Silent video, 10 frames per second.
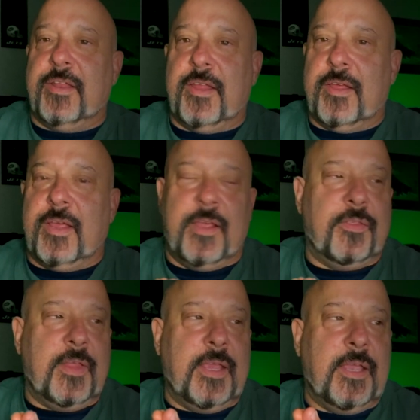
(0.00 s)

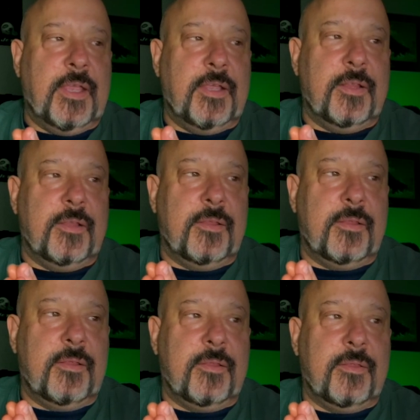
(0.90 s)
the
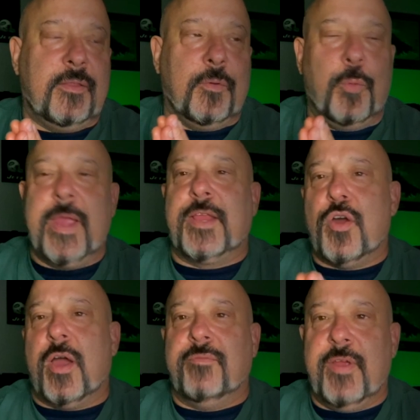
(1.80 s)
week
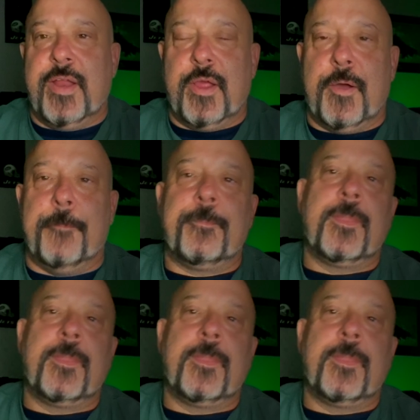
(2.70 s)
9 video